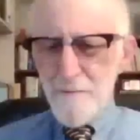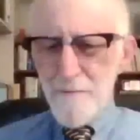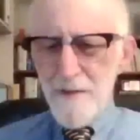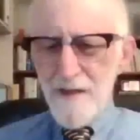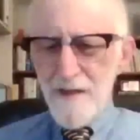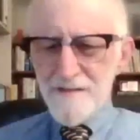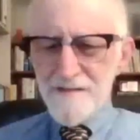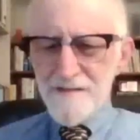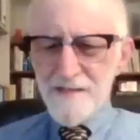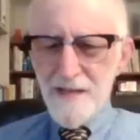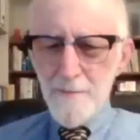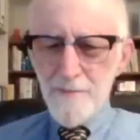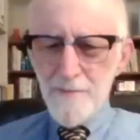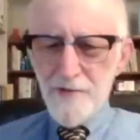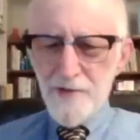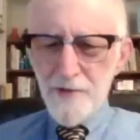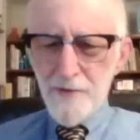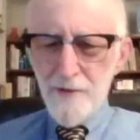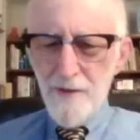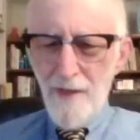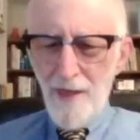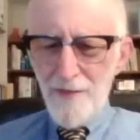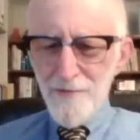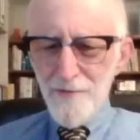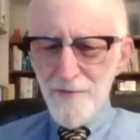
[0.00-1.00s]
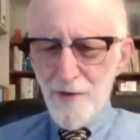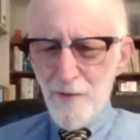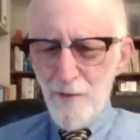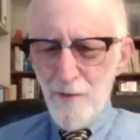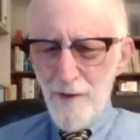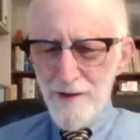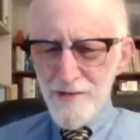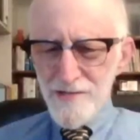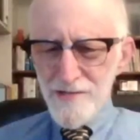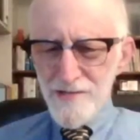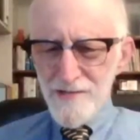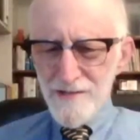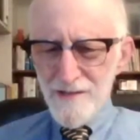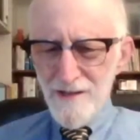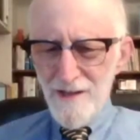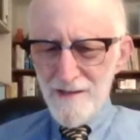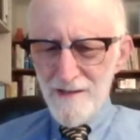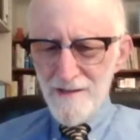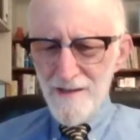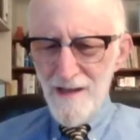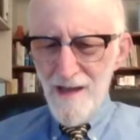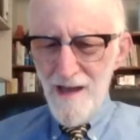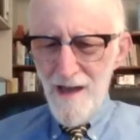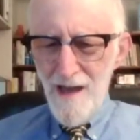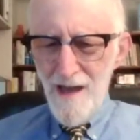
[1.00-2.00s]
Let me skip to another
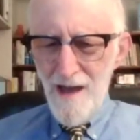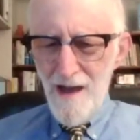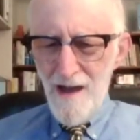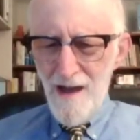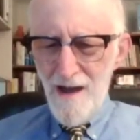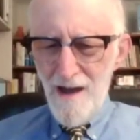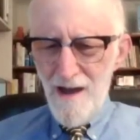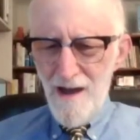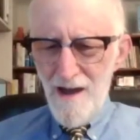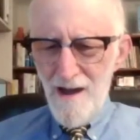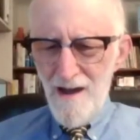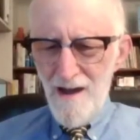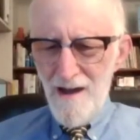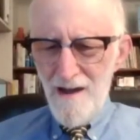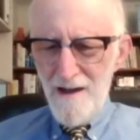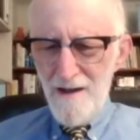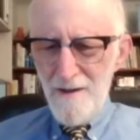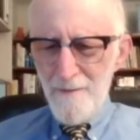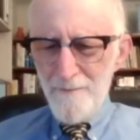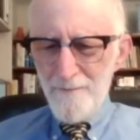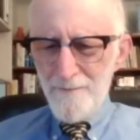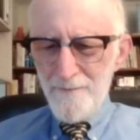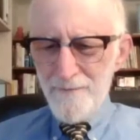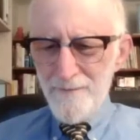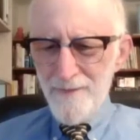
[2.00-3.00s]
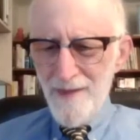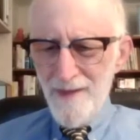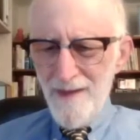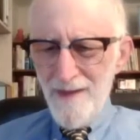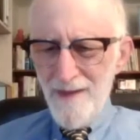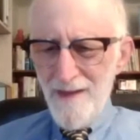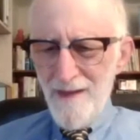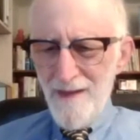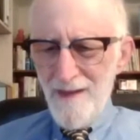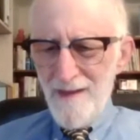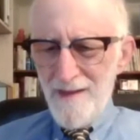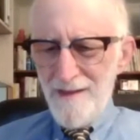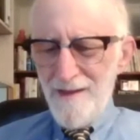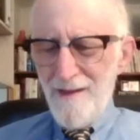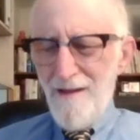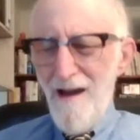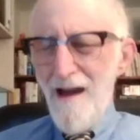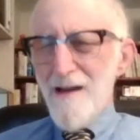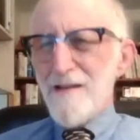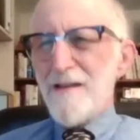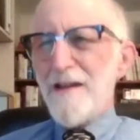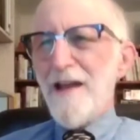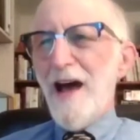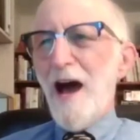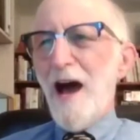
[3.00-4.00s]
question. I
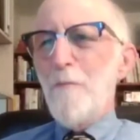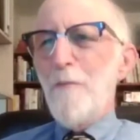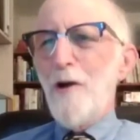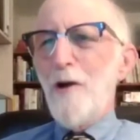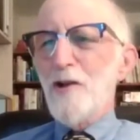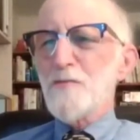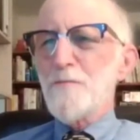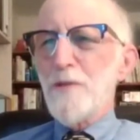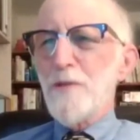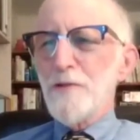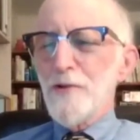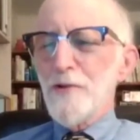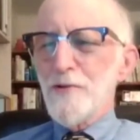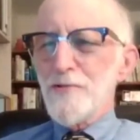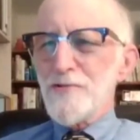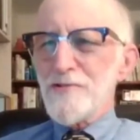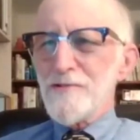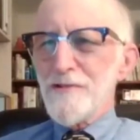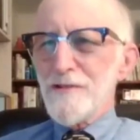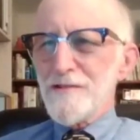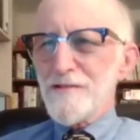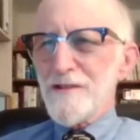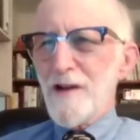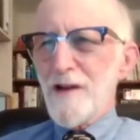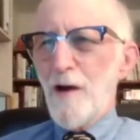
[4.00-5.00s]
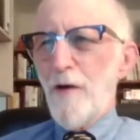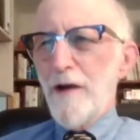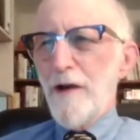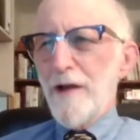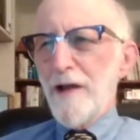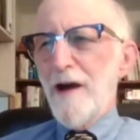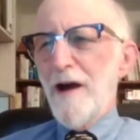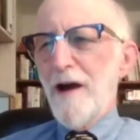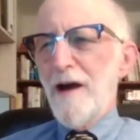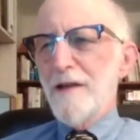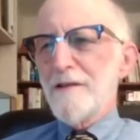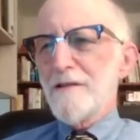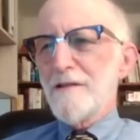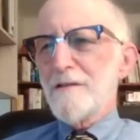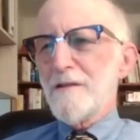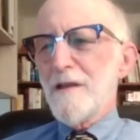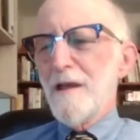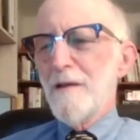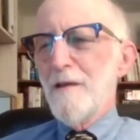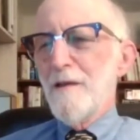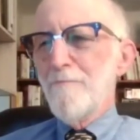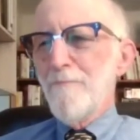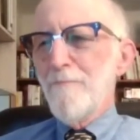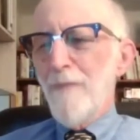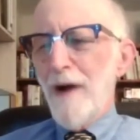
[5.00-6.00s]
don't know how much pollution is going on.
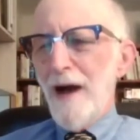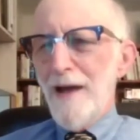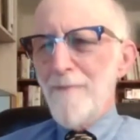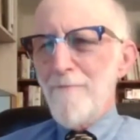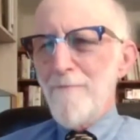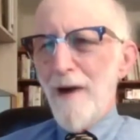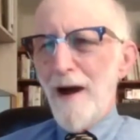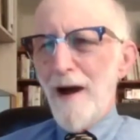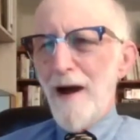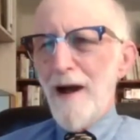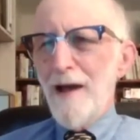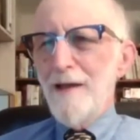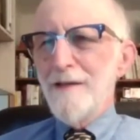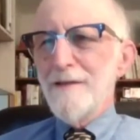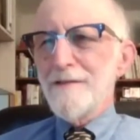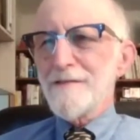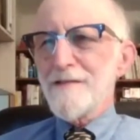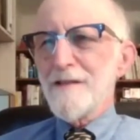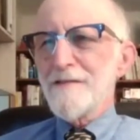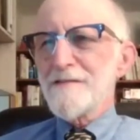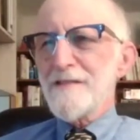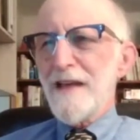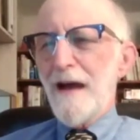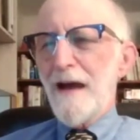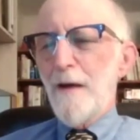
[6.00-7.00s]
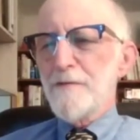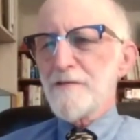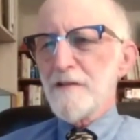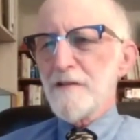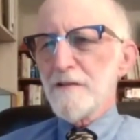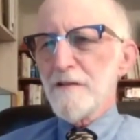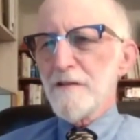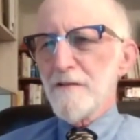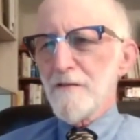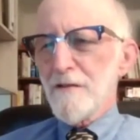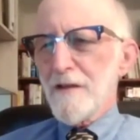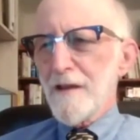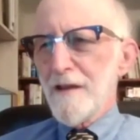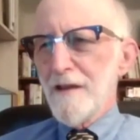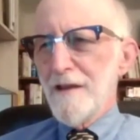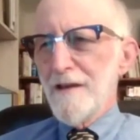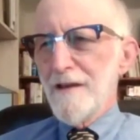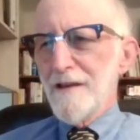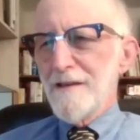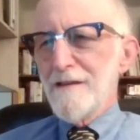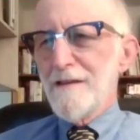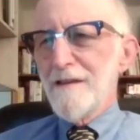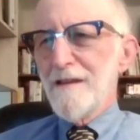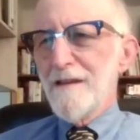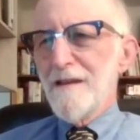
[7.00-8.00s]
In my mind, since I was a little
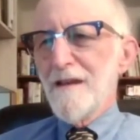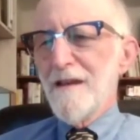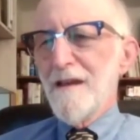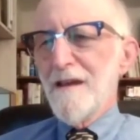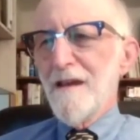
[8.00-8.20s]
kid,